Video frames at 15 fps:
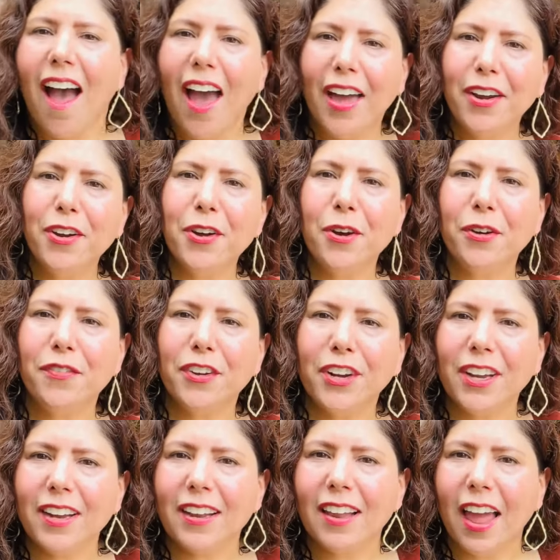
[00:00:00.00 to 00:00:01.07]
I don't know if you're
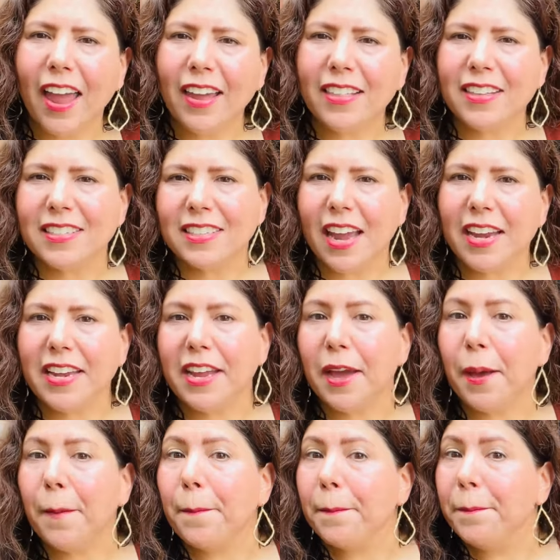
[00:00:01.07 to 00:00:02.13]
gonna like this
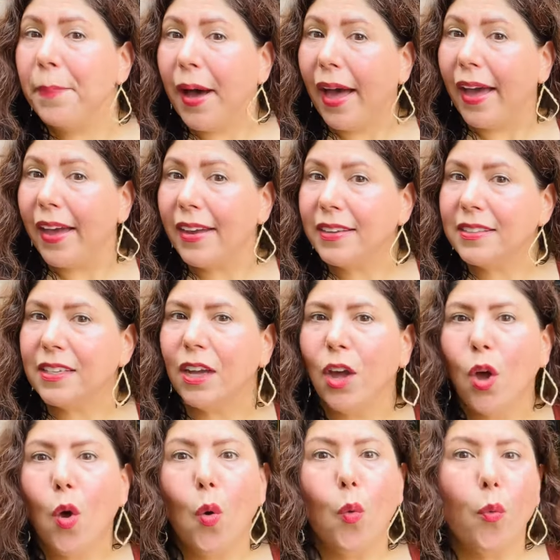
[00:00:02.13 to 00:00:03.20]
idea, but
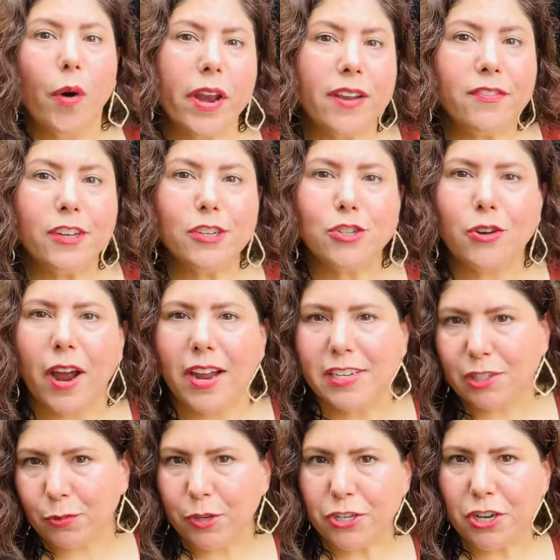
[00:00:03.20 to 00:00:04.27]
what if you try
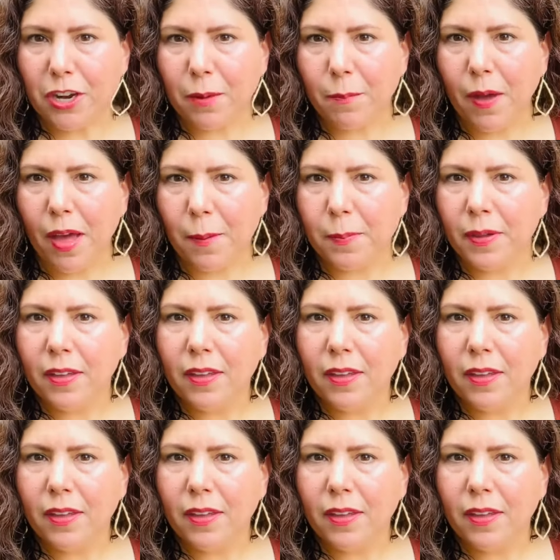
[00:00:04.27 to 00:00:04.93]
switching them up?